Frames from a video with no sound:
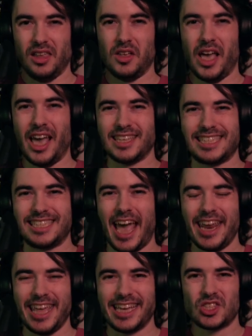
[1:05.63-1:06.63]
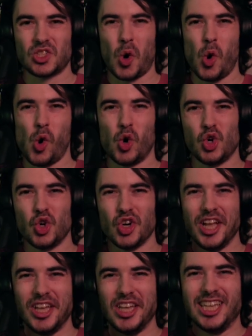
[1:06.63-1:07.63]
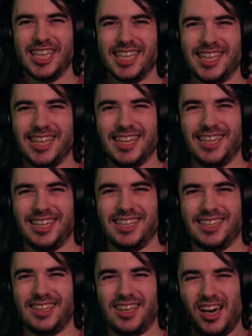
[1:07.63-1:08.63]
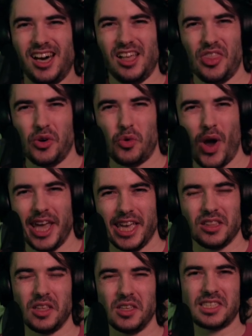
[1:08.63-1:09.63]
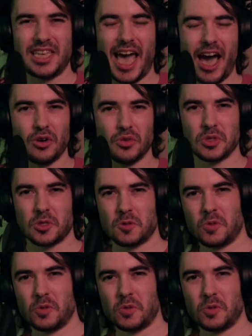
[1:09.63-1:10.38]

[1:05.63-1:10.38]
aesthetics or the way it sounds,